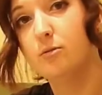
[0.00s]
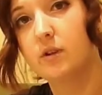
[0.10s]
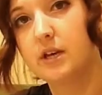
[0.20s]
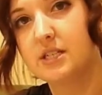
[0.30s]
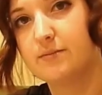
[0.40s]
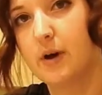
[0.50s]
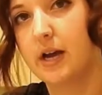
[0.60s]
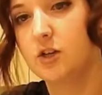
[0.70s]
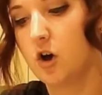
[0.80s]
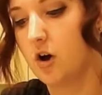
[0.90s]
release
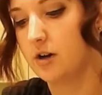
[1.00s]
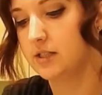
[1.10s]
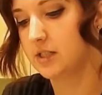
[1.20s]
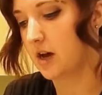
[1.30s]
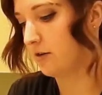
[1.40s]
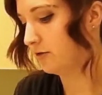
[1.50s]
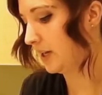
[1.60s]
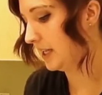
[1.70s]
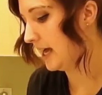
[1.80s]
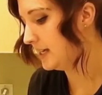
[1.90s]
my dog's
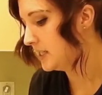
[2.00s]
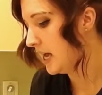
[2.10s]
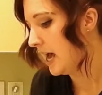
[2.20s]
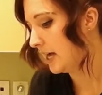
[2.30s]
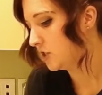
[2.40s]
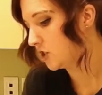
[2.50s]
front legs, and